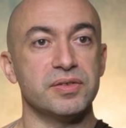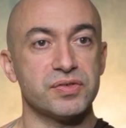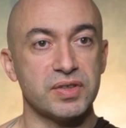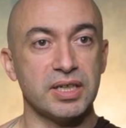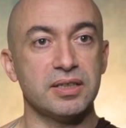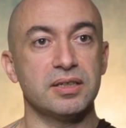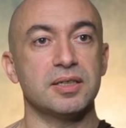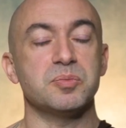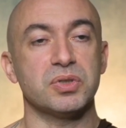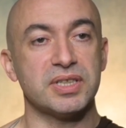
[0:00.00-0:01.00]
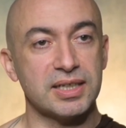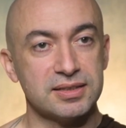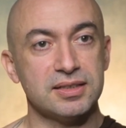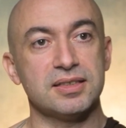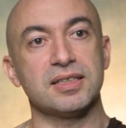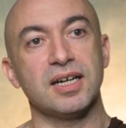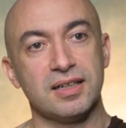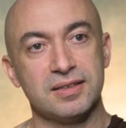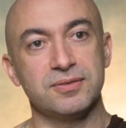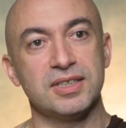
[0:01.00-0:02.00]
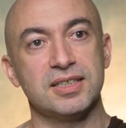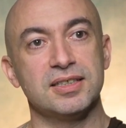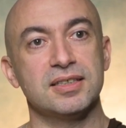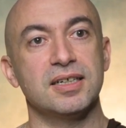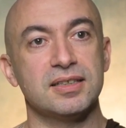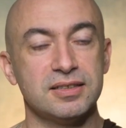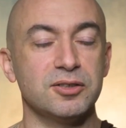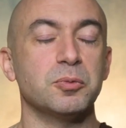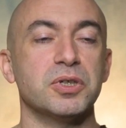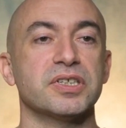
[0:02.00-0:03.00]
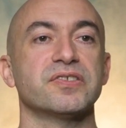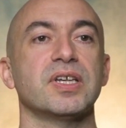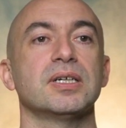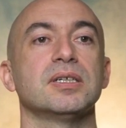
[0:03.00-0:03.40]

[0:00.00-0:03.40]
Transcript: and stay there and protect it and cultivate it until your work is done.